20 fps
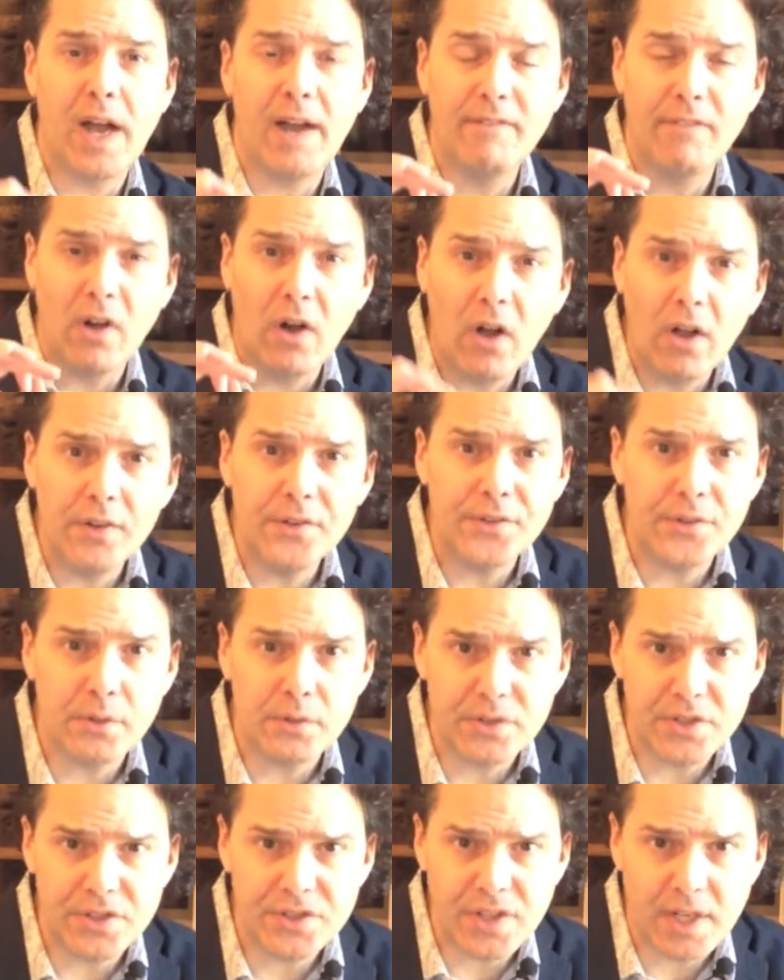I've also
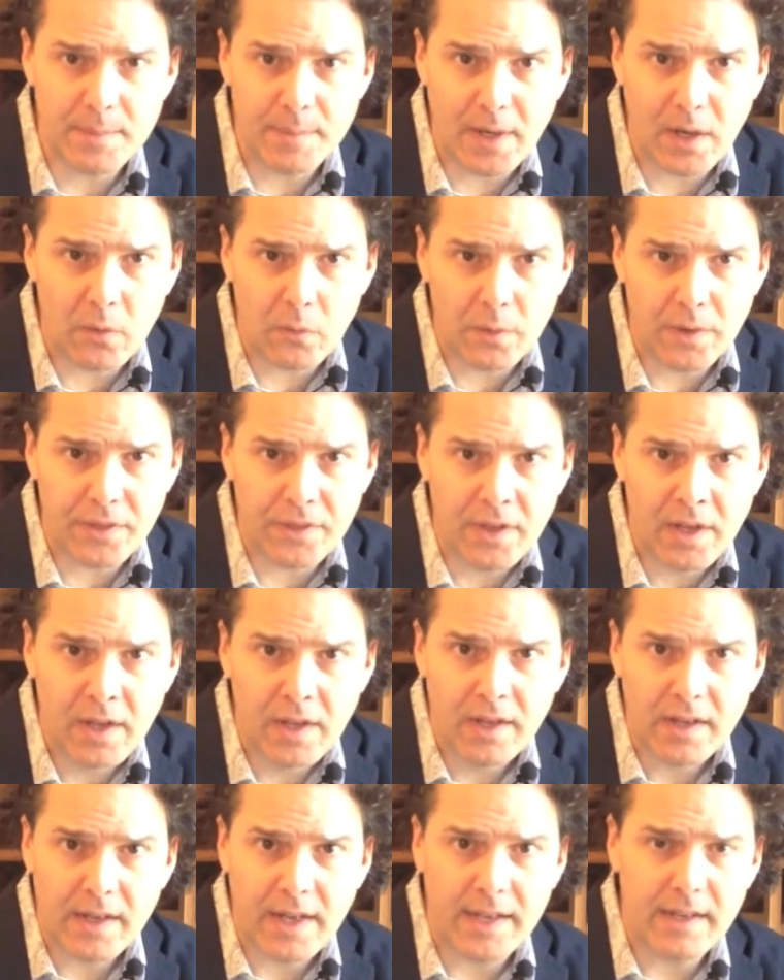just come out with
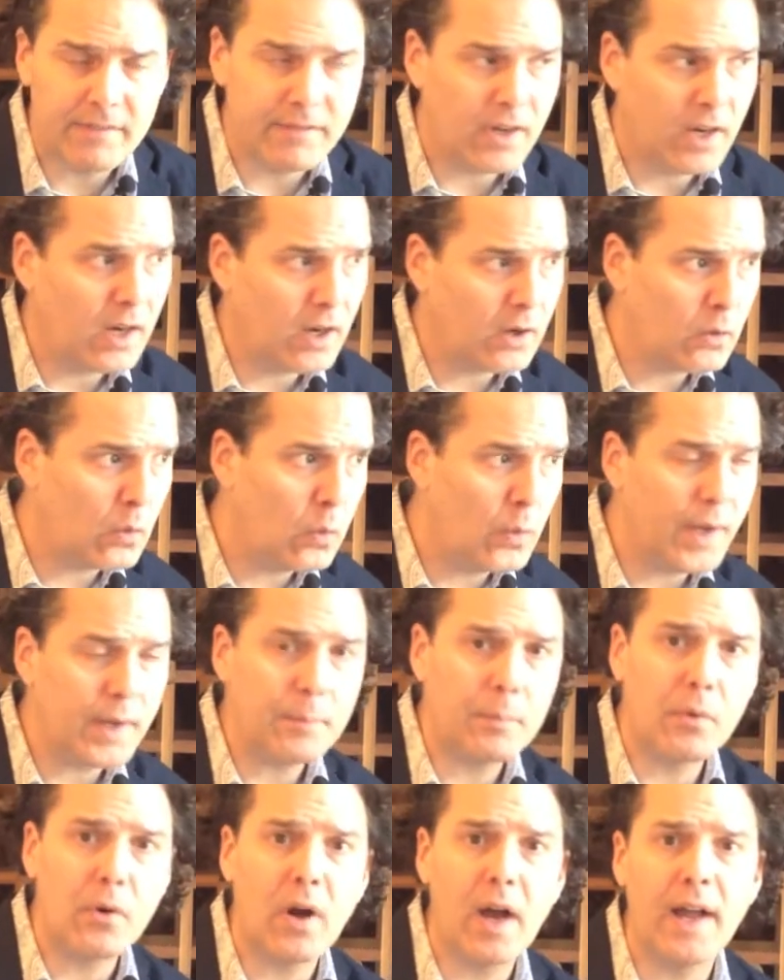kind of a, a
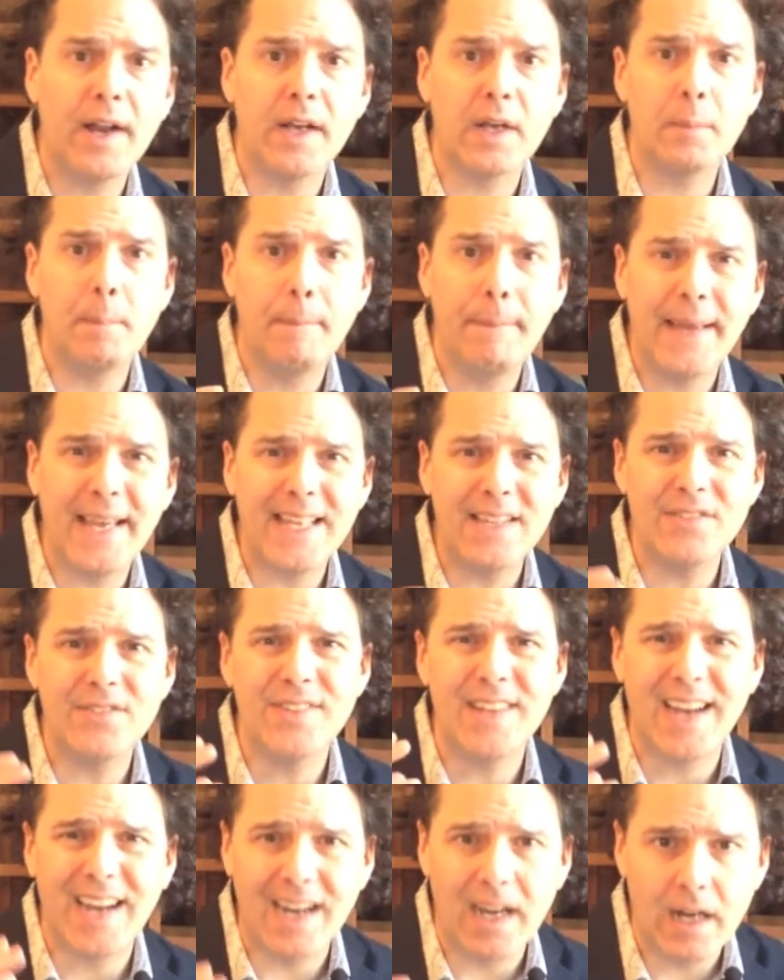quick product based
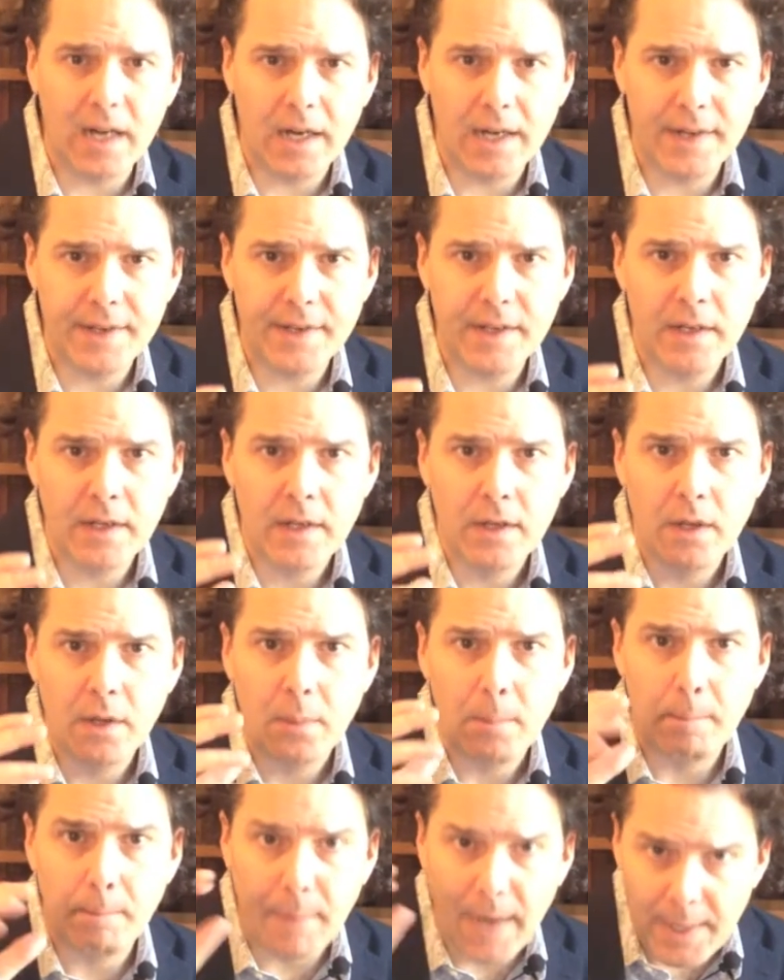on
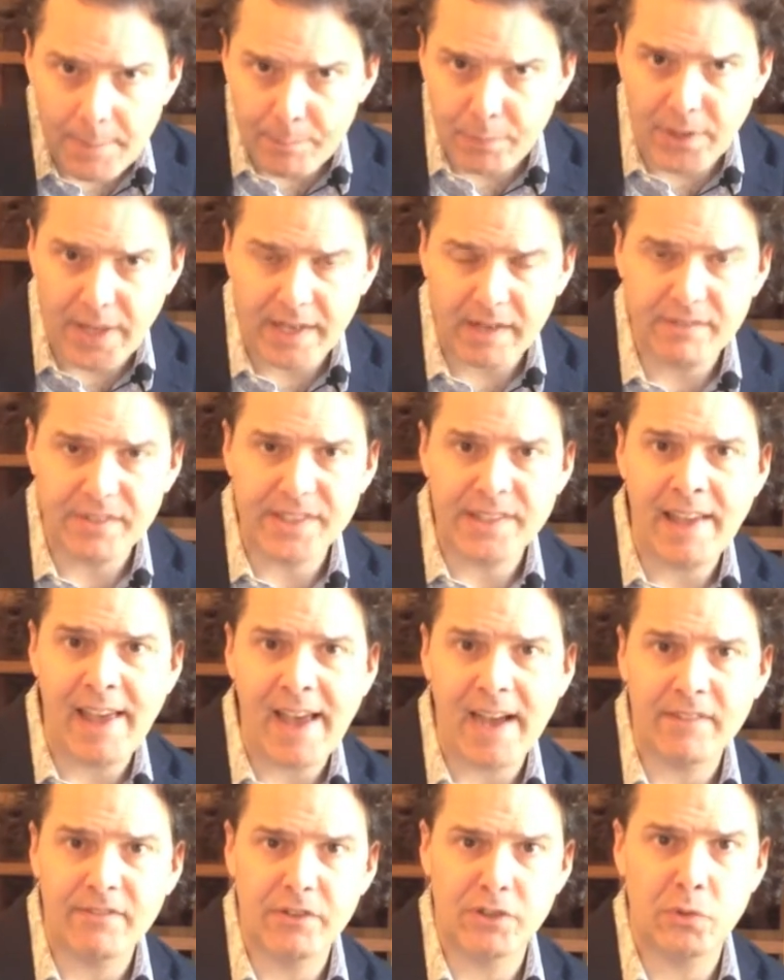my plan of
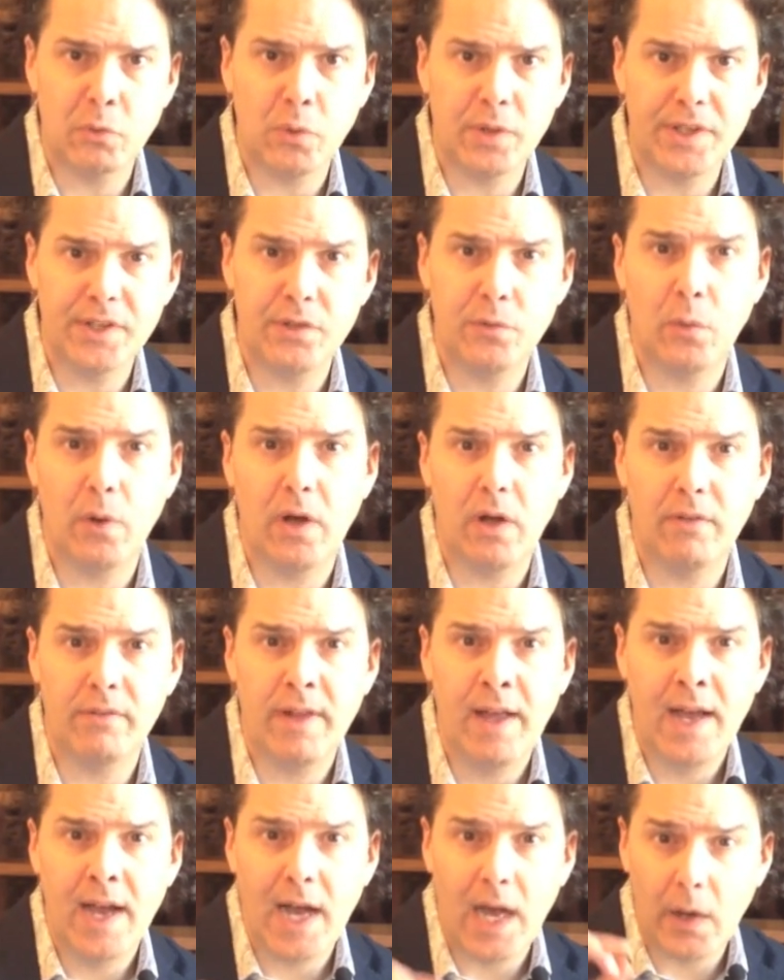attack for 2012
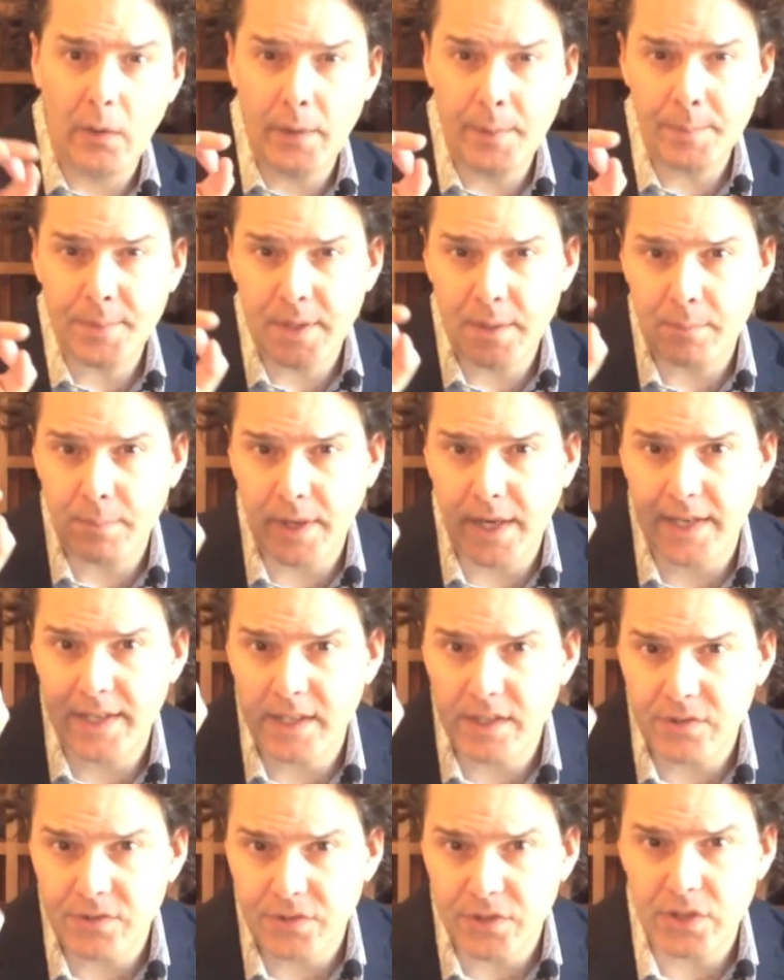how I'm
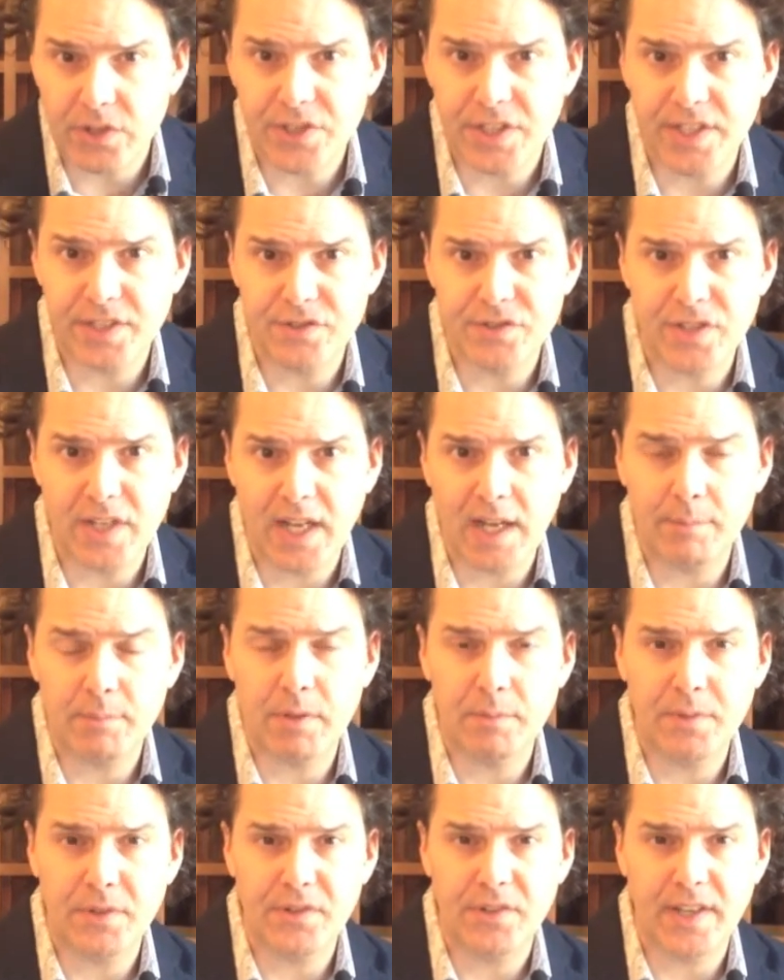combining search engine
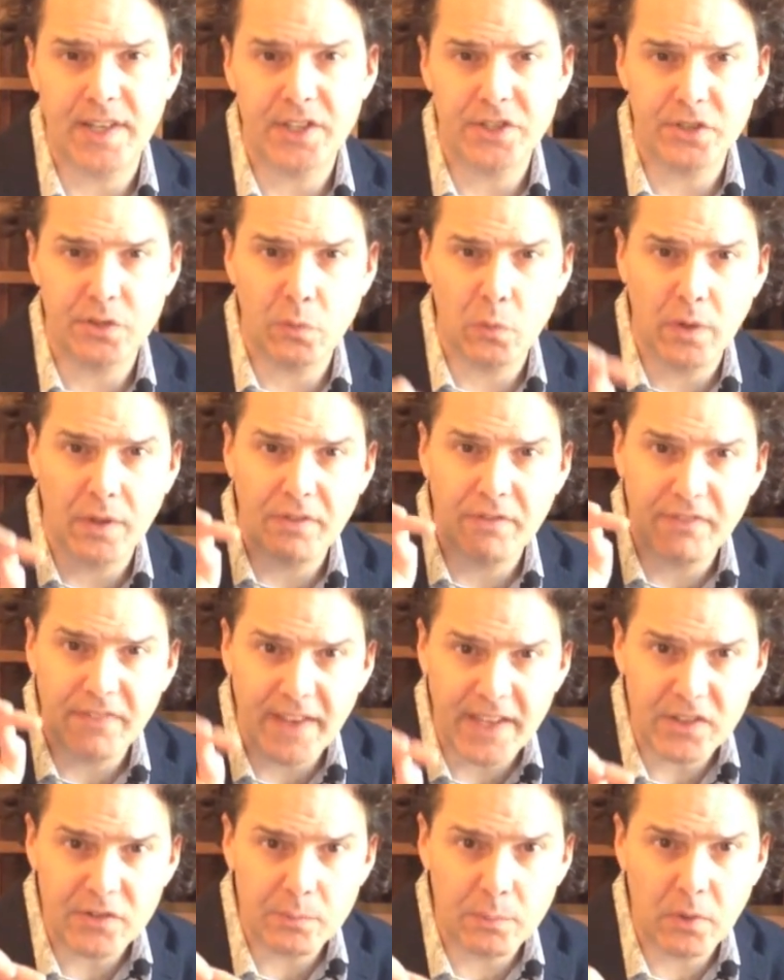optimization with
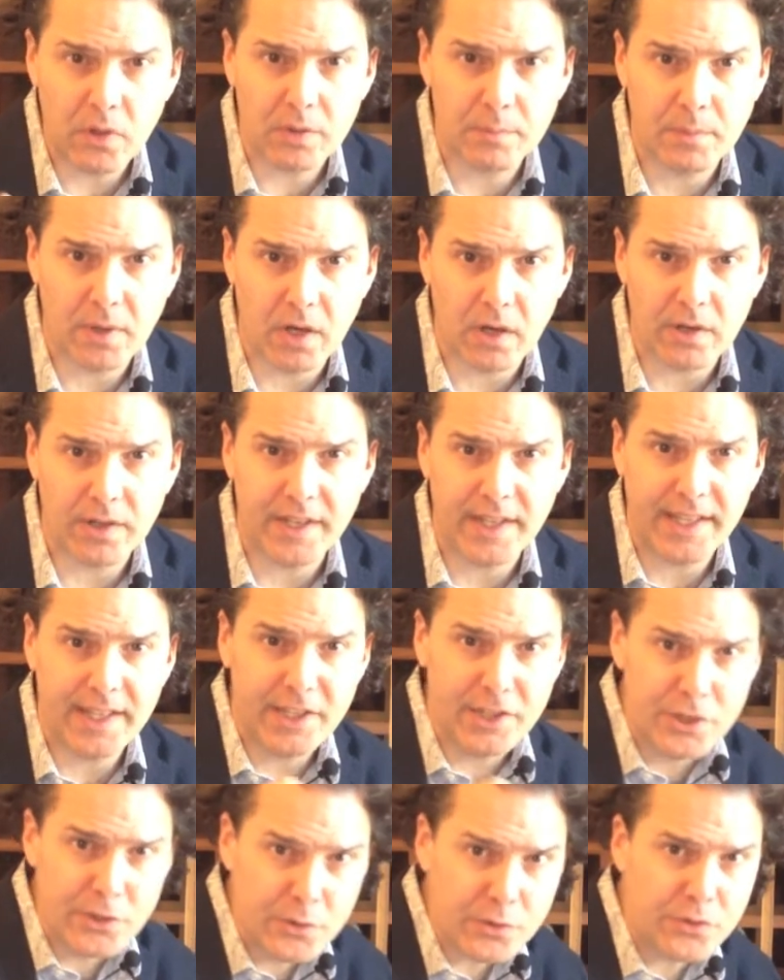Facebook marketing,
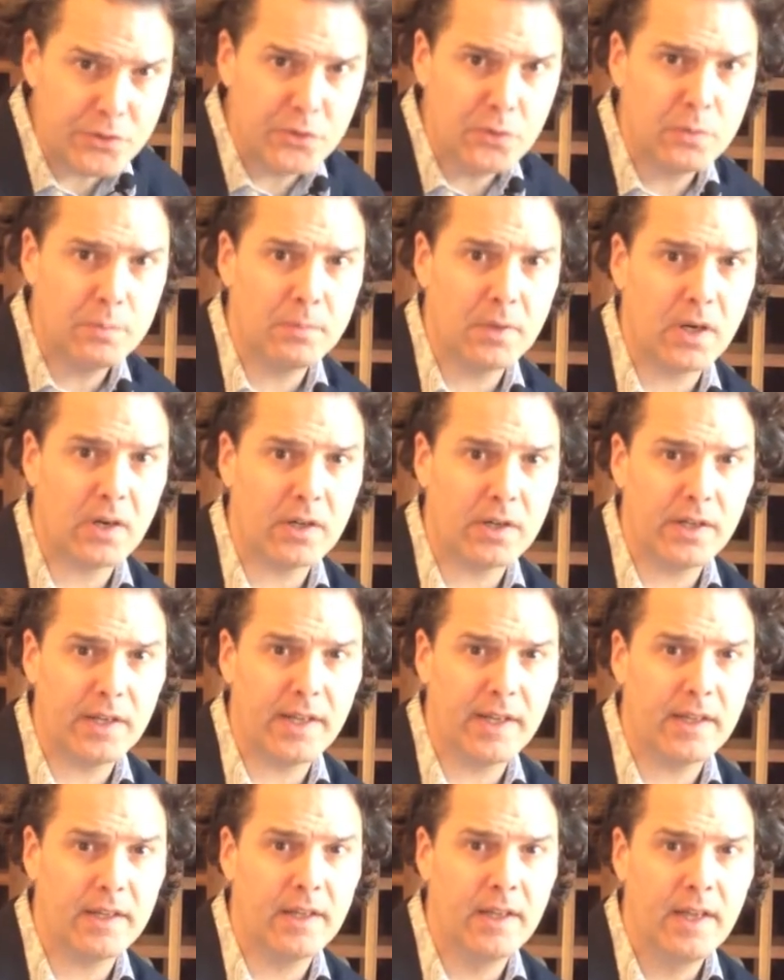YouTube
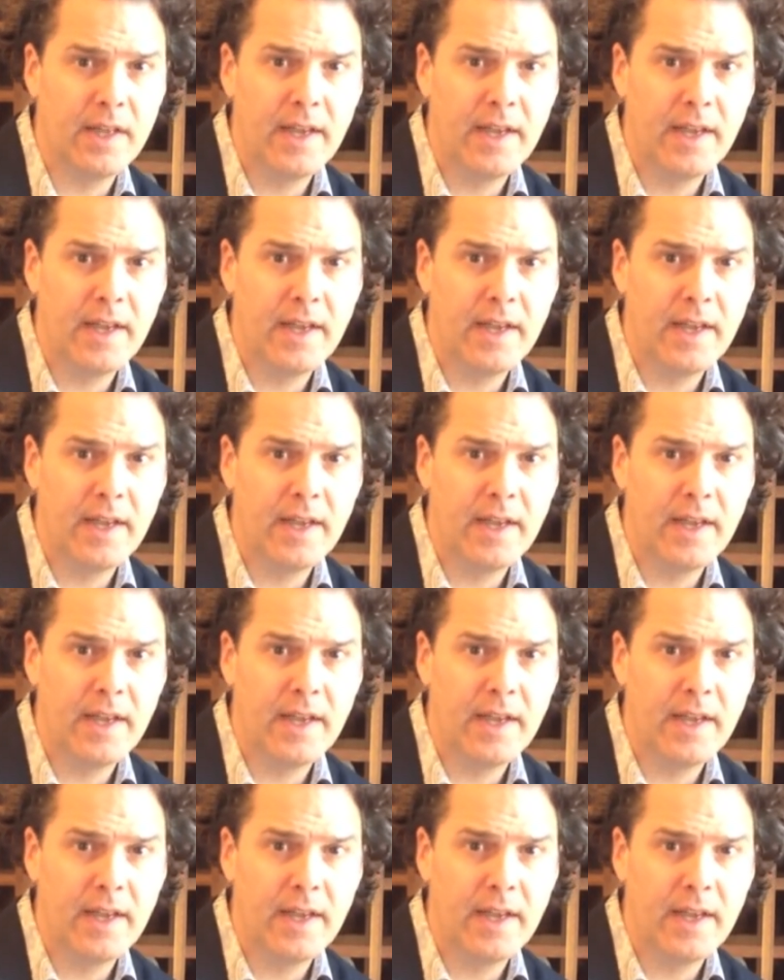marketing,